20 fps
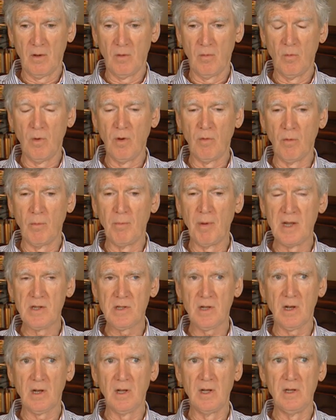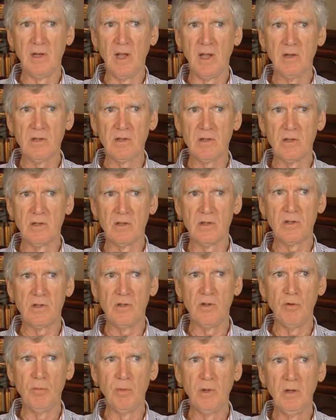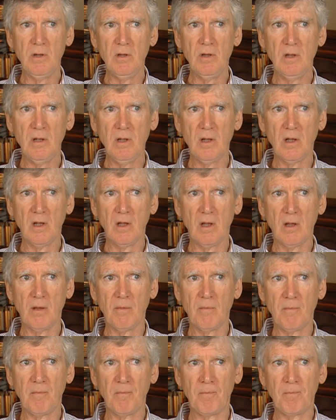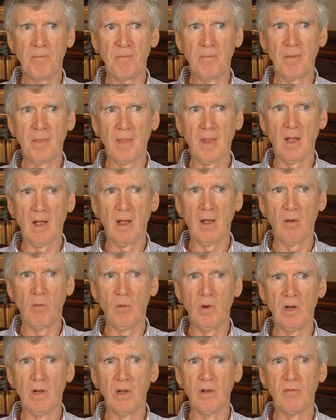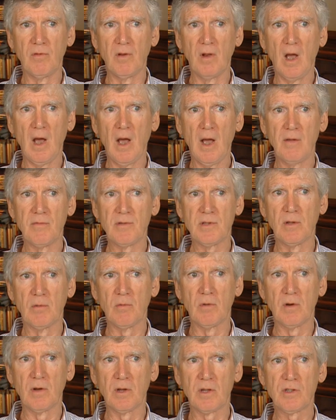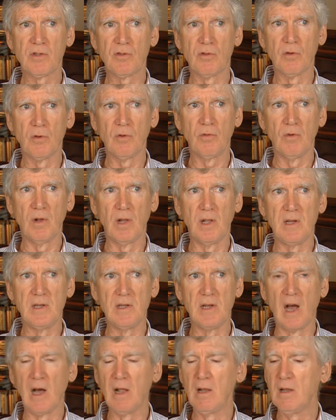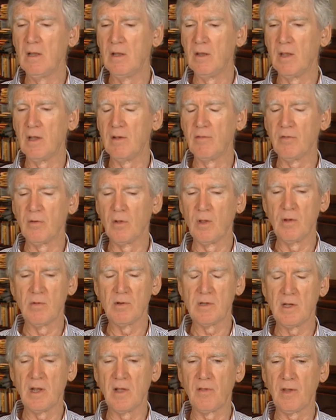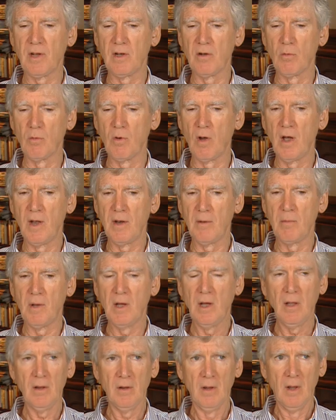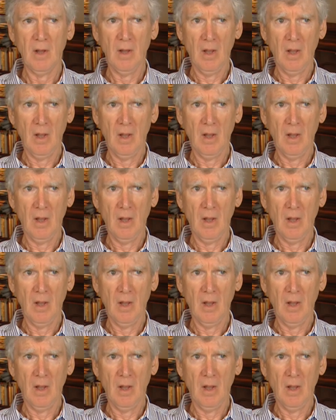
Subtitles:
We were basically dense and stupid. We lived lives that were extraordinarily dull, and therefore there was nothing to write about.